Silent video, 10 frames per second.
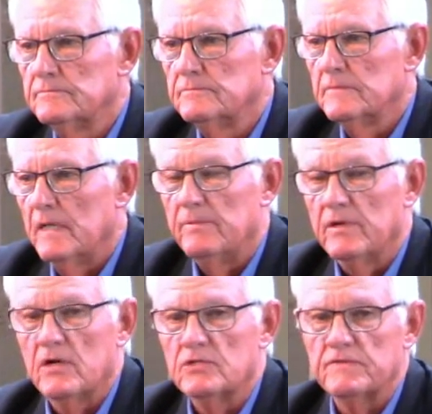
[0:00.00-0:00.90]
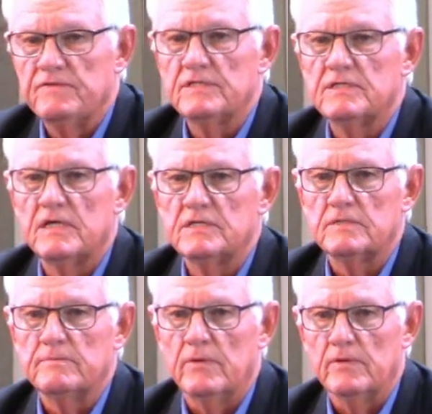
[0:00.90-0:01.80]
And because of his
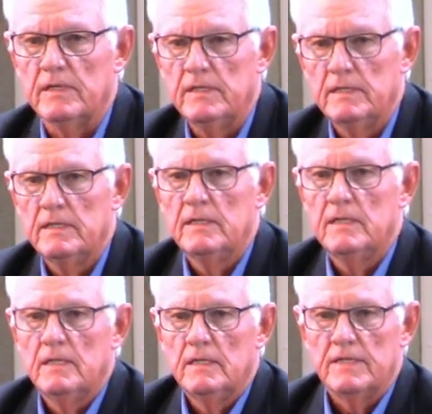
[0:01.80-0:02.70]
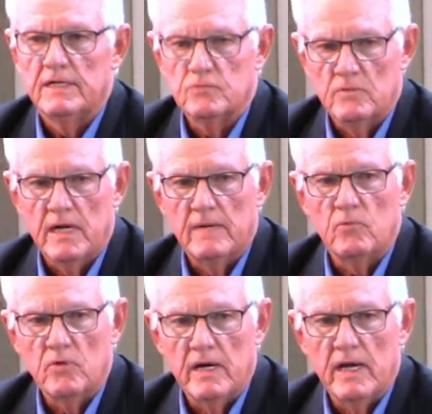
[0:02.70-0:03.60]
testimony, that's why I'm
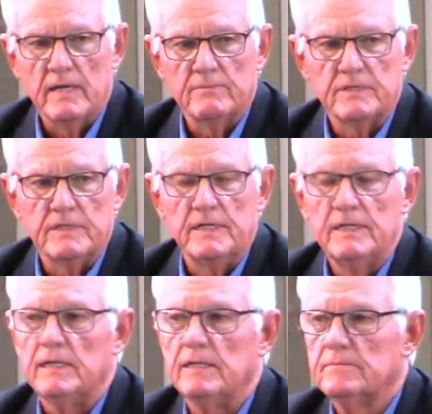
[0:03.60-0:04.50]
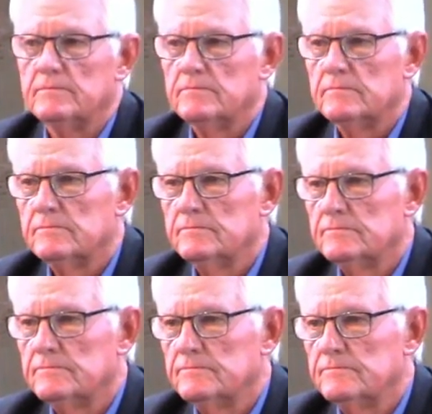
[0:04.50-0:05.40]
where I am today.
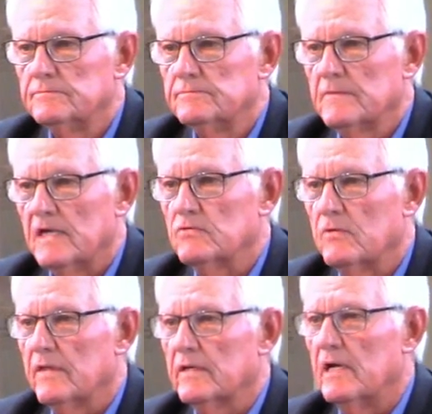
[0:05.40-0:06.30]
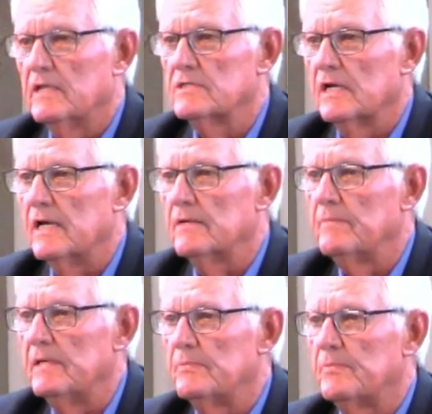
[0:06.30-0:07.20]
That's why God's allowed
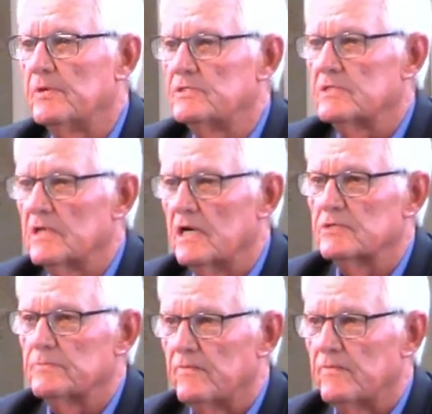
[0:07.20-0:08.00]
me to preach the gospel for